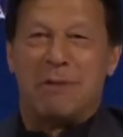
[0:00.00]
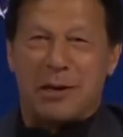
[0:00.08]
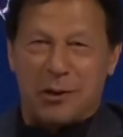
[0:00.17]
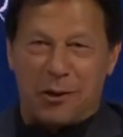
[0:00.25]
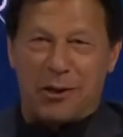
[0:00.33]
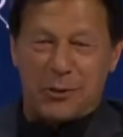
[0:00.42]

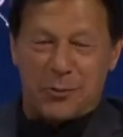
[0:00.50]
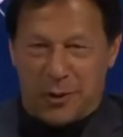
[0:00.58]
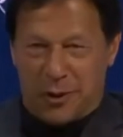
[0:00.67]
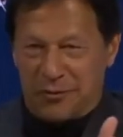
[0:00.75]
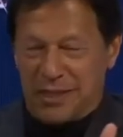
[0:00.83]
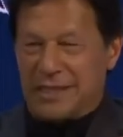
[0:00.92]
because
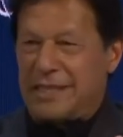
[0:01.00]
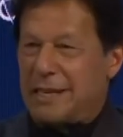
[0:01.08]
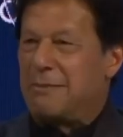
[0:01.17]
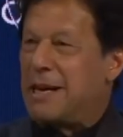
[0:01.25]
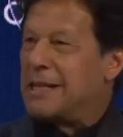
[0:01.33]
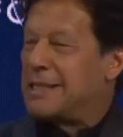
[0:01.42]
of the
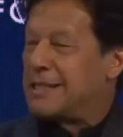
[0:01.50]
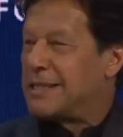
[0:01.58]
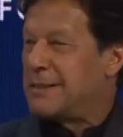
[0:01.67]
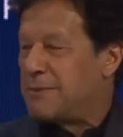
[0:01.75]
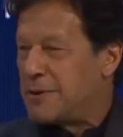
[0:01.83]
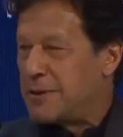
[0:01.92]

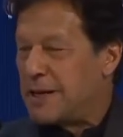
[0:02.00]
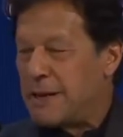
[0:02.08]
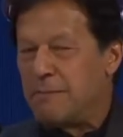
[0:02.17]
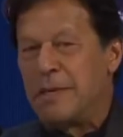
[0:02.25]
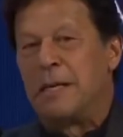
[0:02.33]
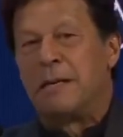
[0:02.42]
stabilization
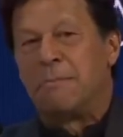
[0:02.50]
program.